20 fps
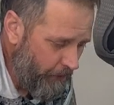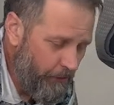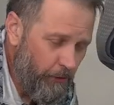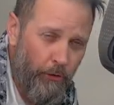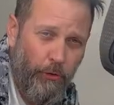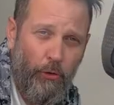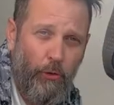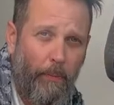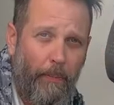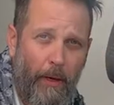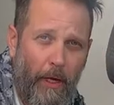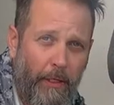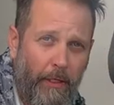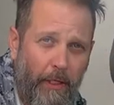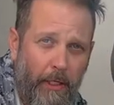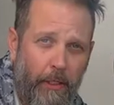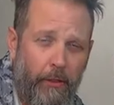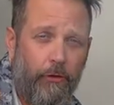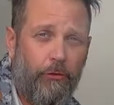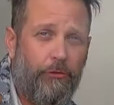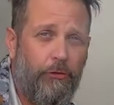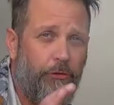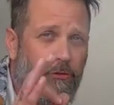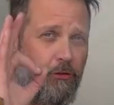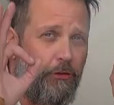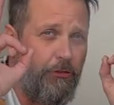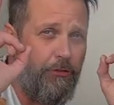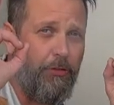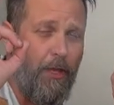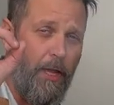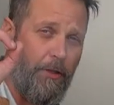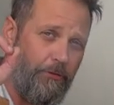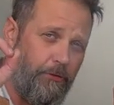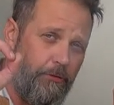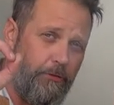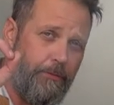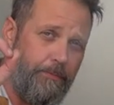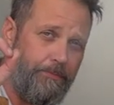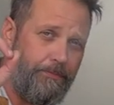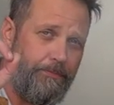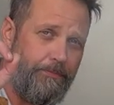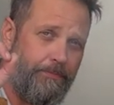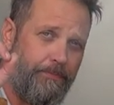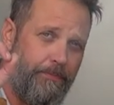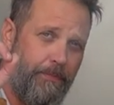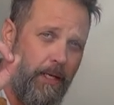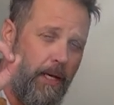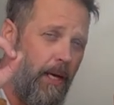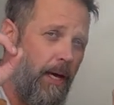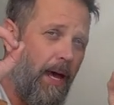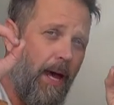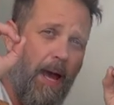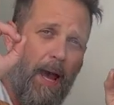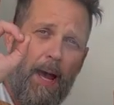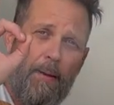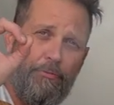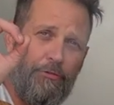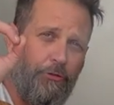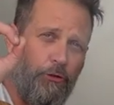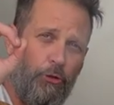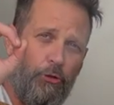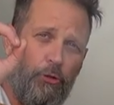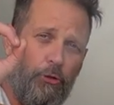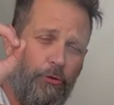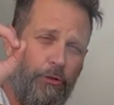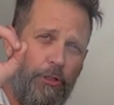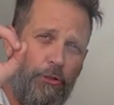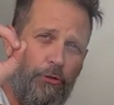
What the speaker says: the Little Buddy heater is a success. Absolutely.